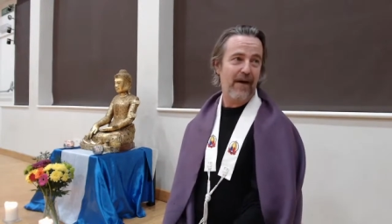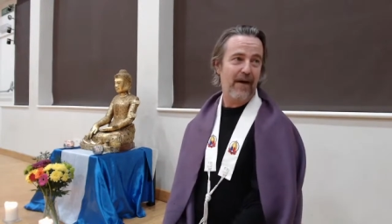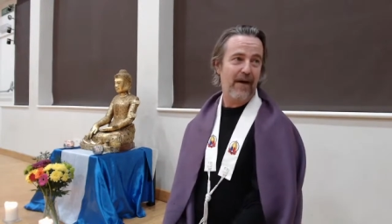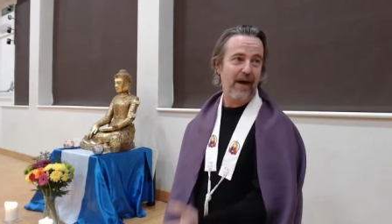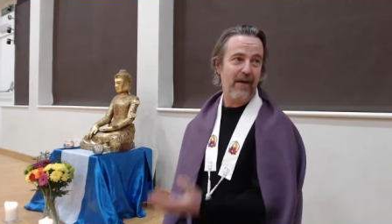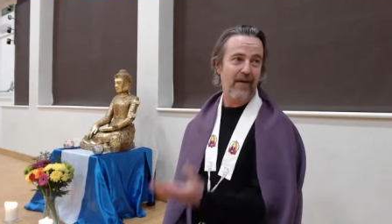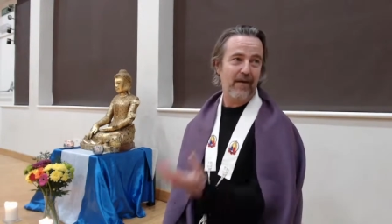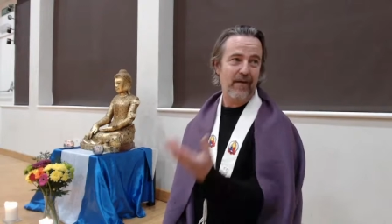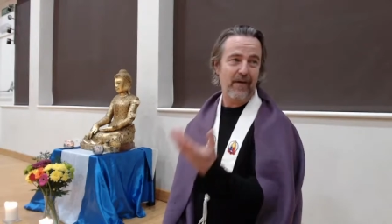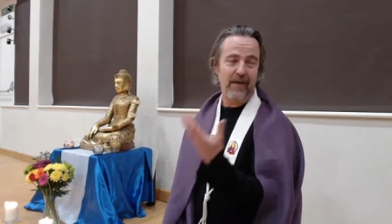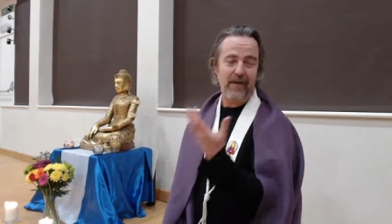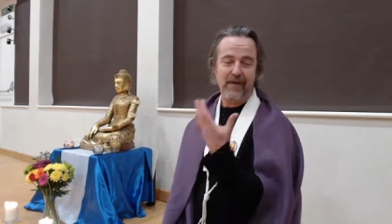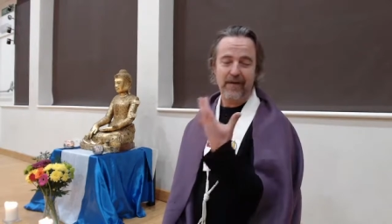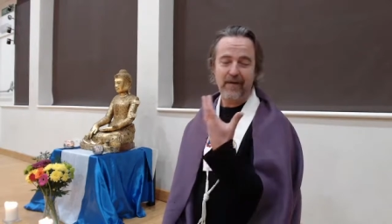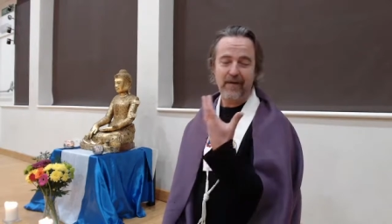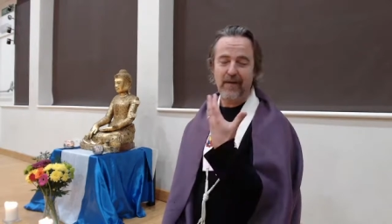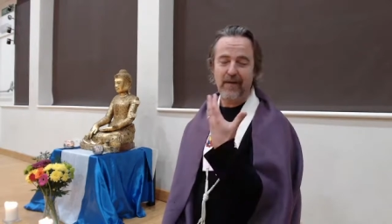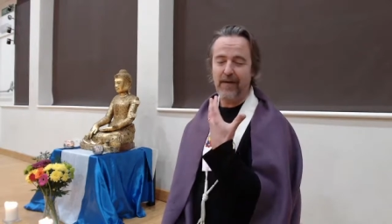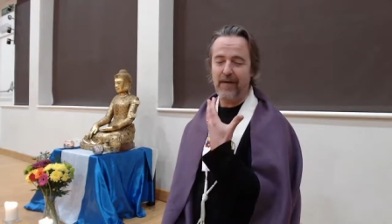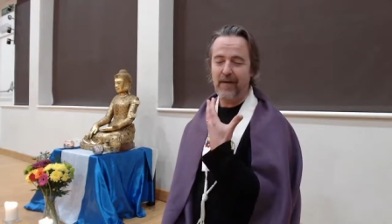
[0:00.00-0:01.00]
Actually, it's
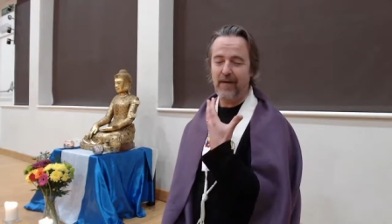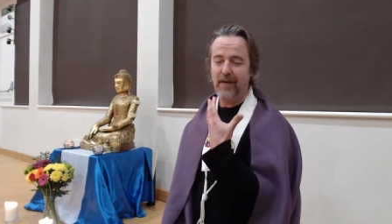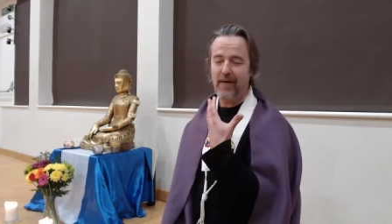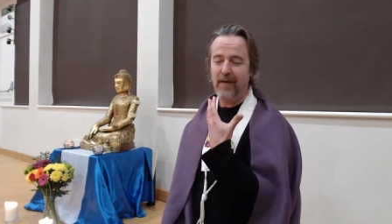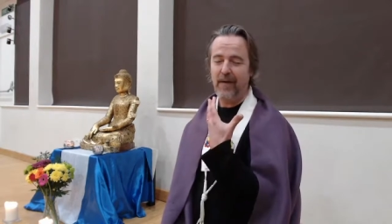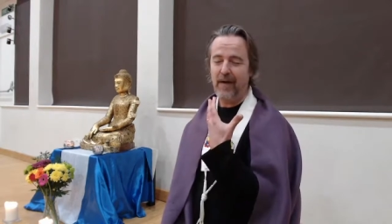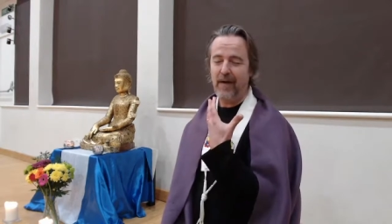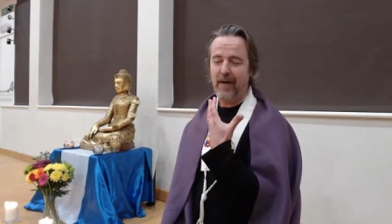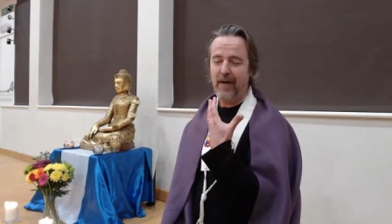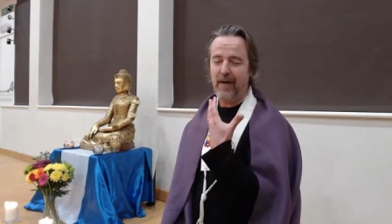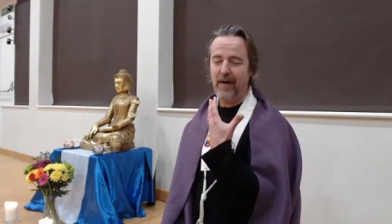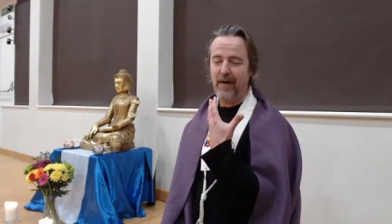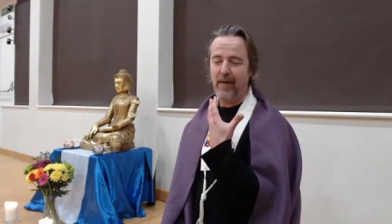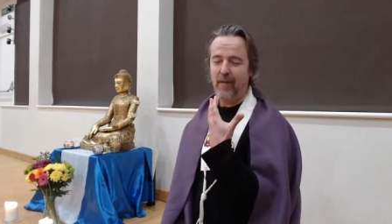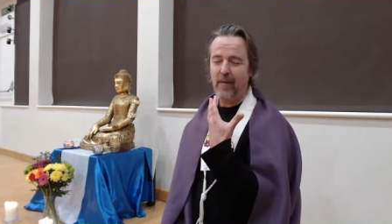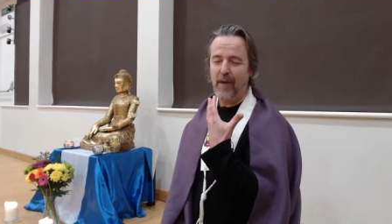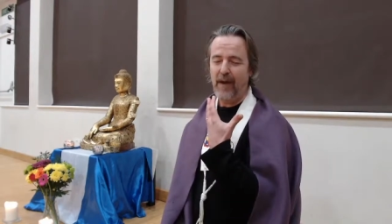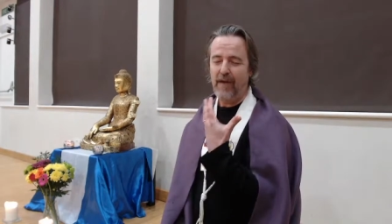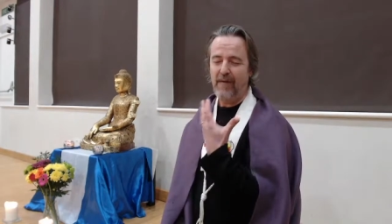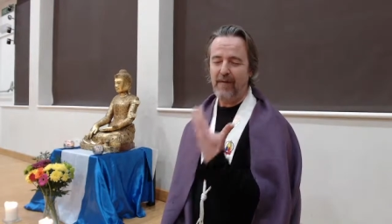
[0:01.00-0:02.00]
that
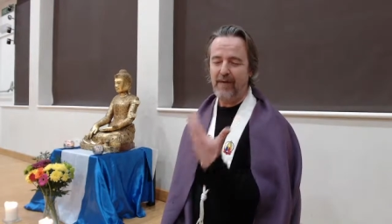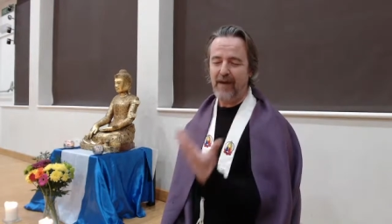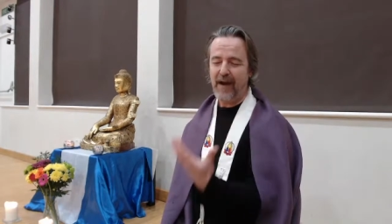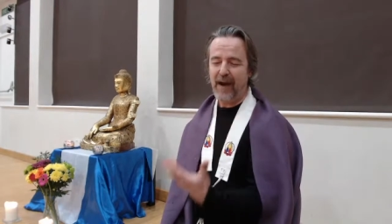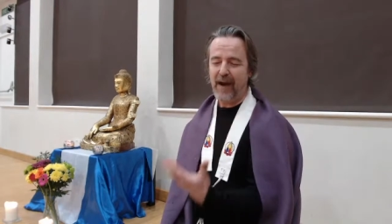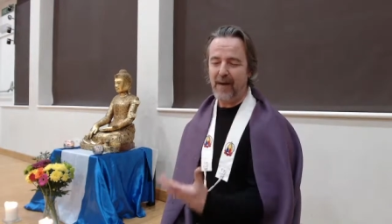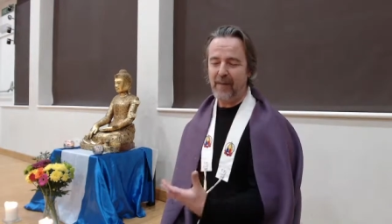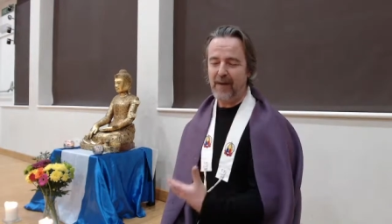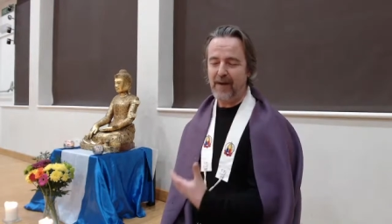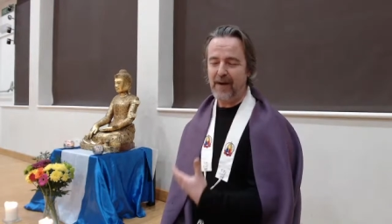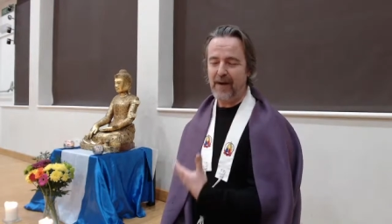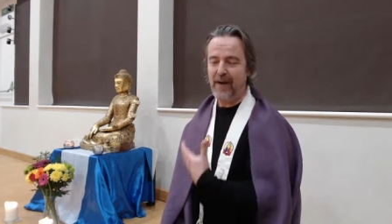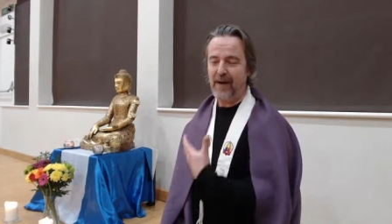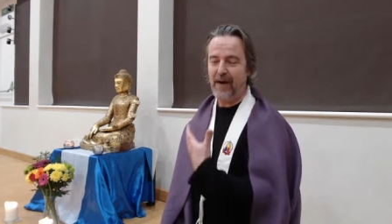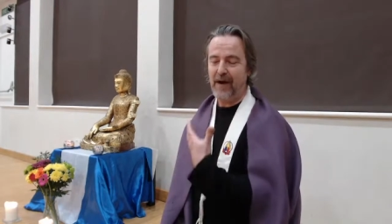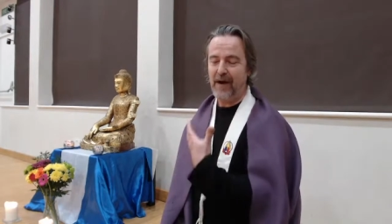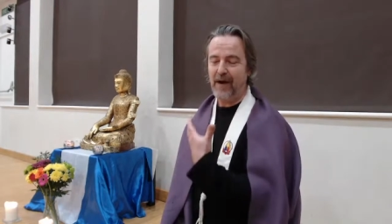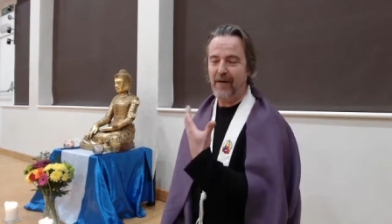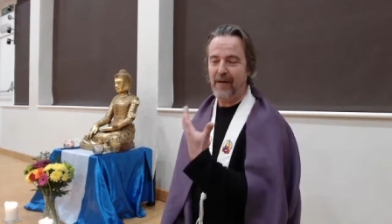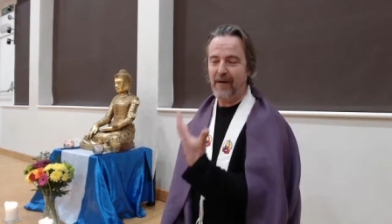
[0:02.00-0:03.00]
whatever's happening in
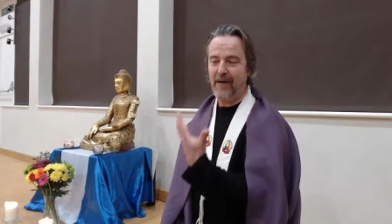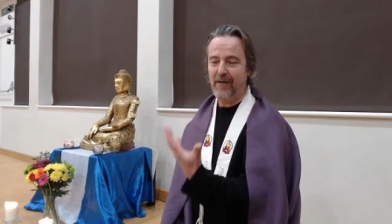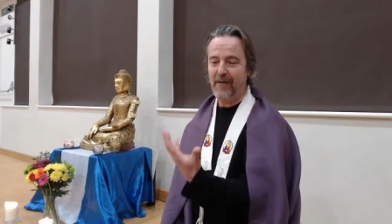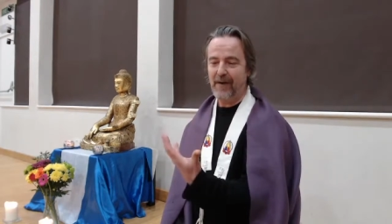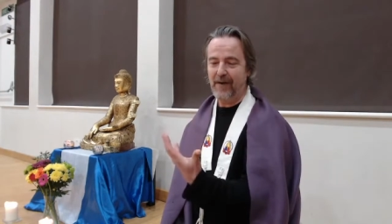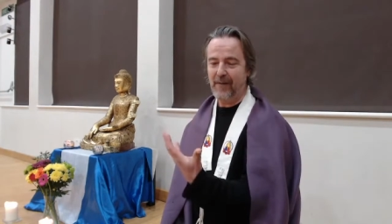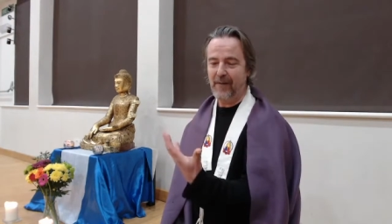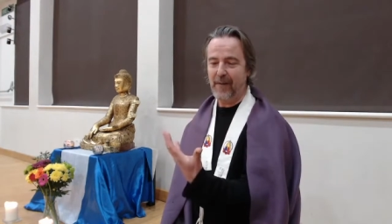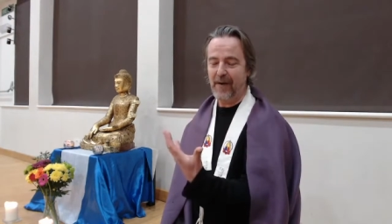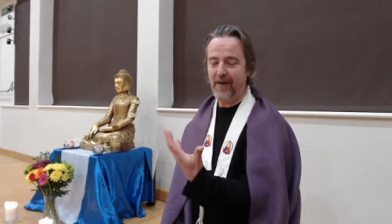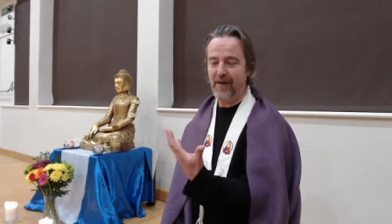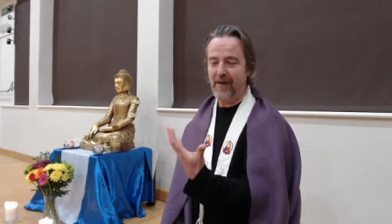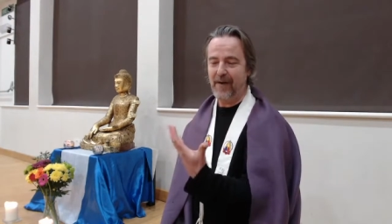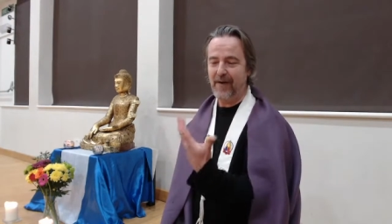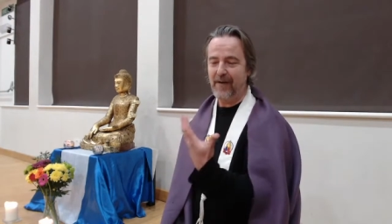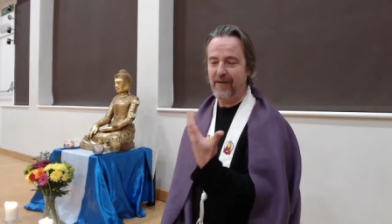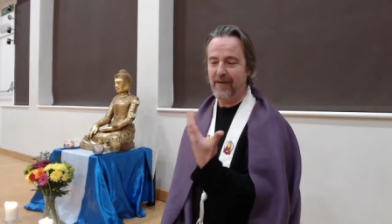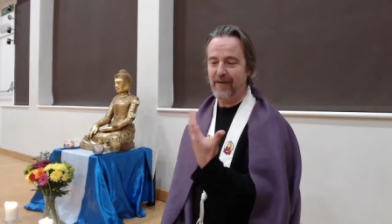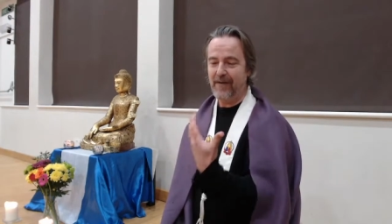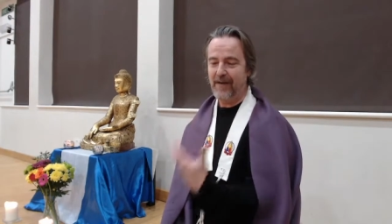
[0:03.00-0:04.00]
our inner
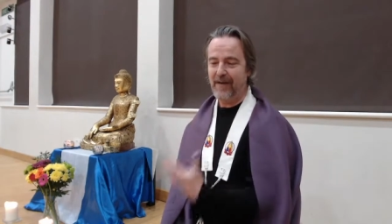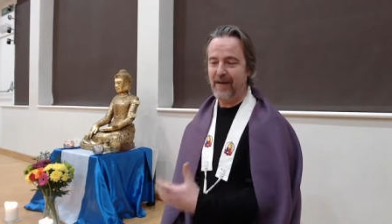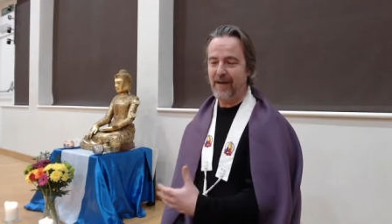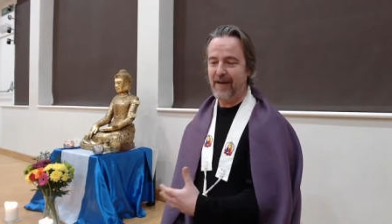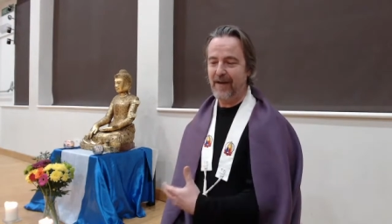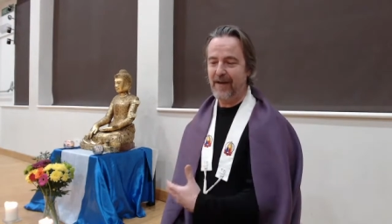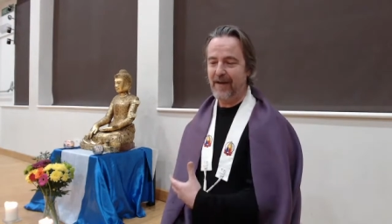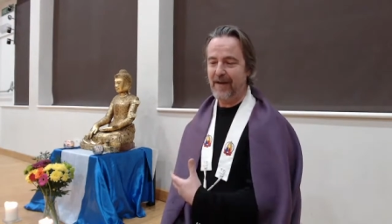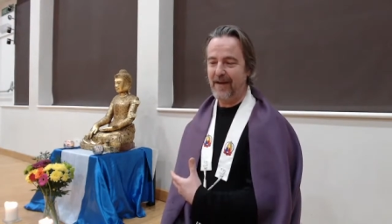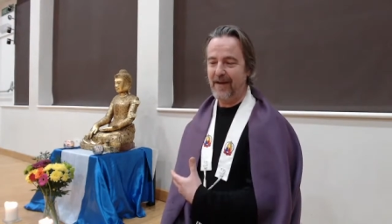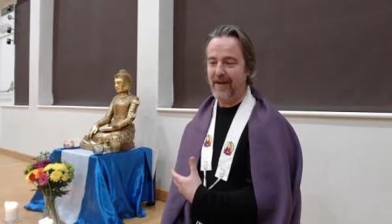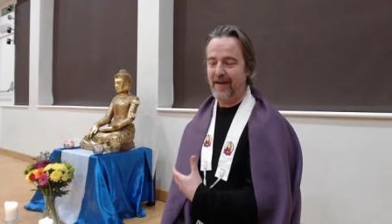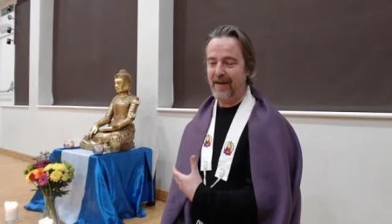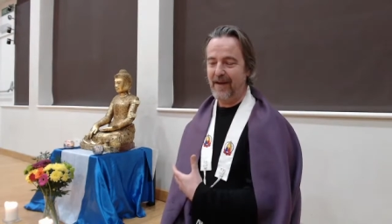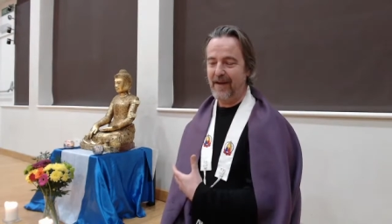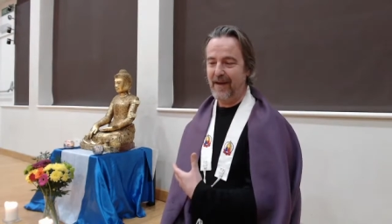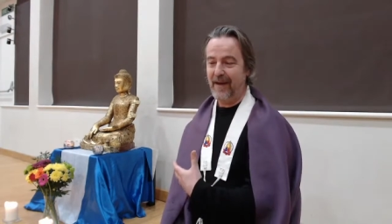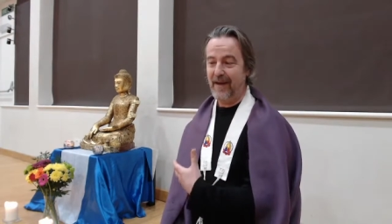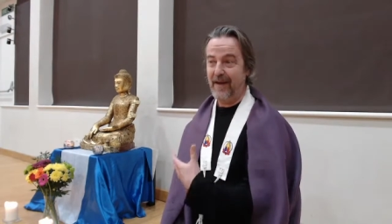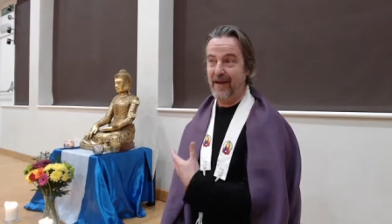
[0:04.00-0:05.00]
experience
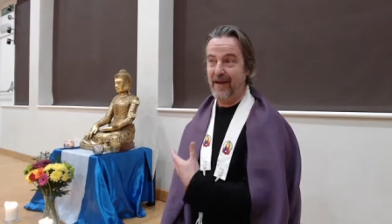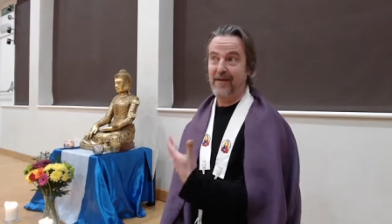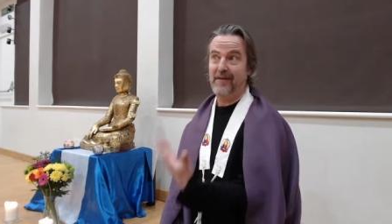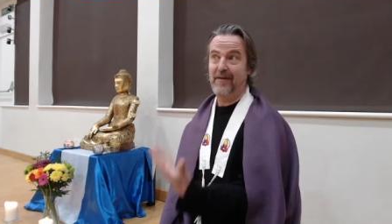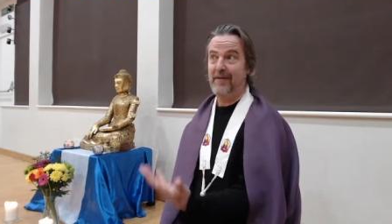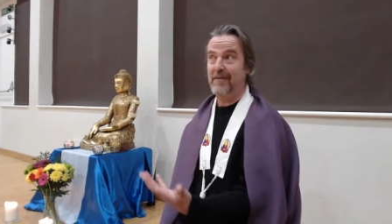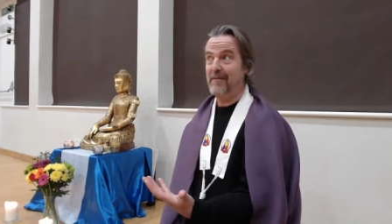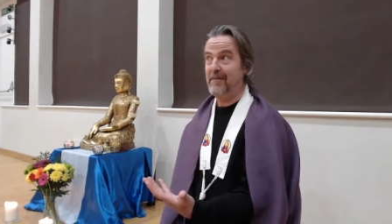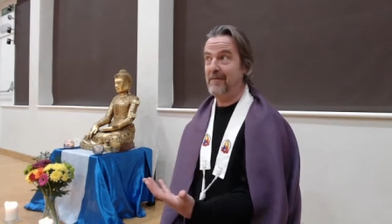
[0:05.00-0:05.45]
is